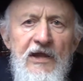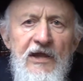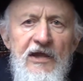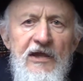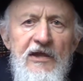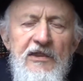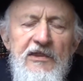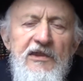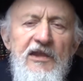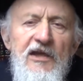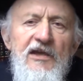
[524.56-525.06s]

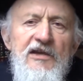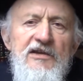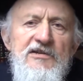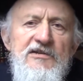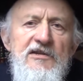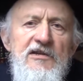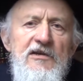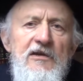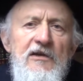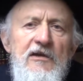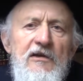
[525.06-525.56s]

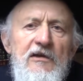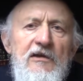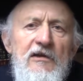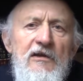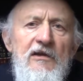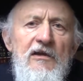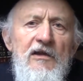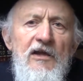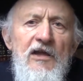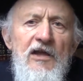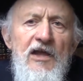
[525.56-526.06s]
Interesting
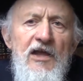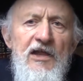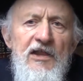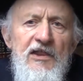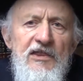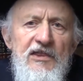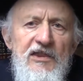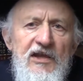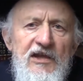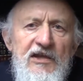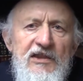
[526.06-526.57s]

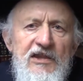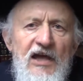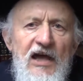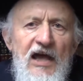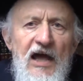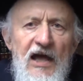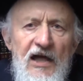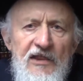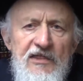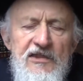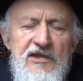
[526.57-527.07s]
that
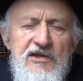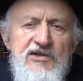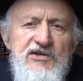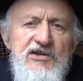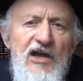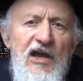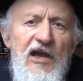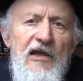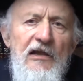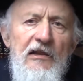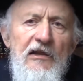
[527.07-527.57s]
on the
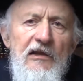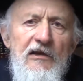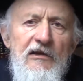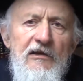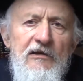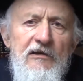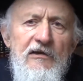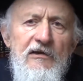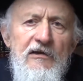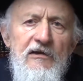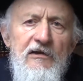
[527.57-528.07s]
Shaila
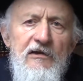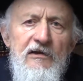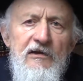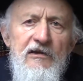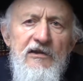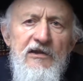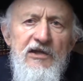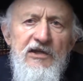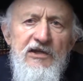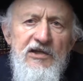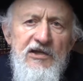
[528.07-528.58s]

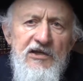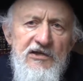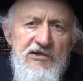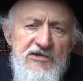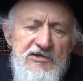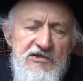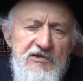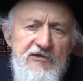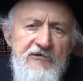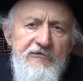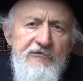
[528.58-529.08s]
that he
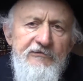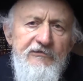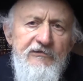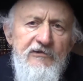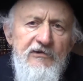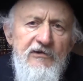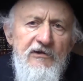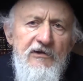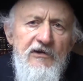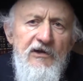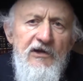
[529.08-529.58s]

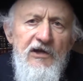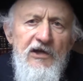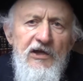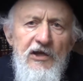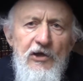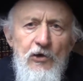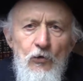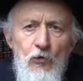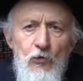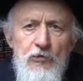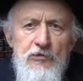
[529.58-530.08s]
received,
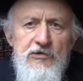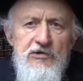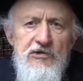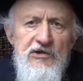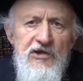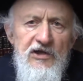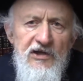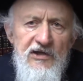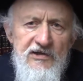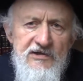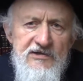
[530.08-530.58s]
he wrote
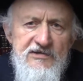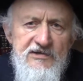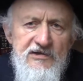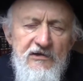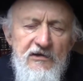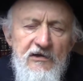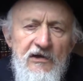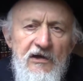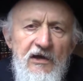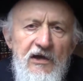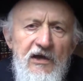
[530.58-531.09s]
the
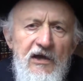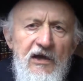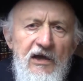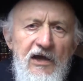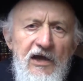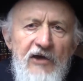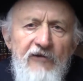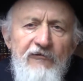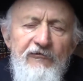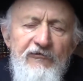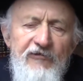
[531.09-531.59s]
answer,
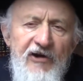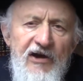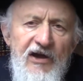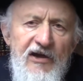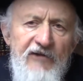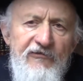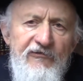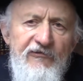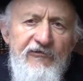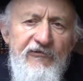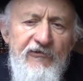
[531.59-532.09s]
and
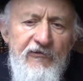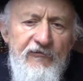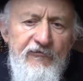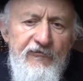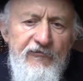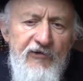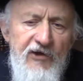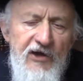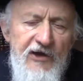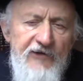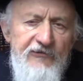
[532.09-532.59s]

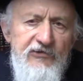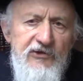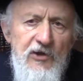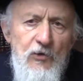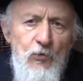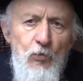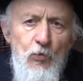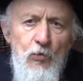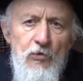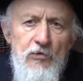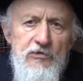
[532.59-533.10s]

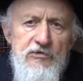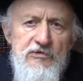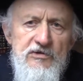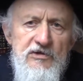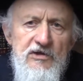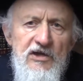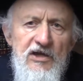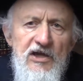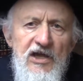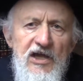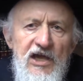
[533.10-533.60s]
afterwards
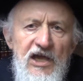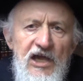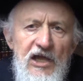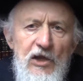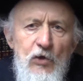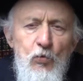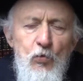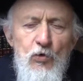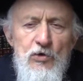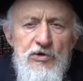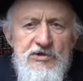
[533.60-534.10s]

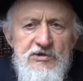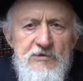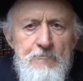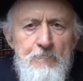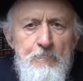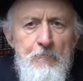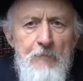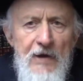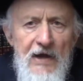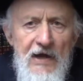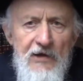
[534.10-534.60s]
it was
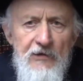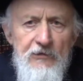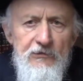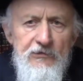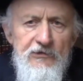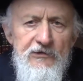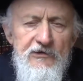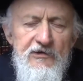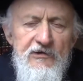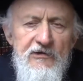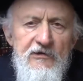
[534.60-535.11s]

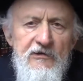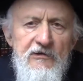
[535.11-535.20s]
bound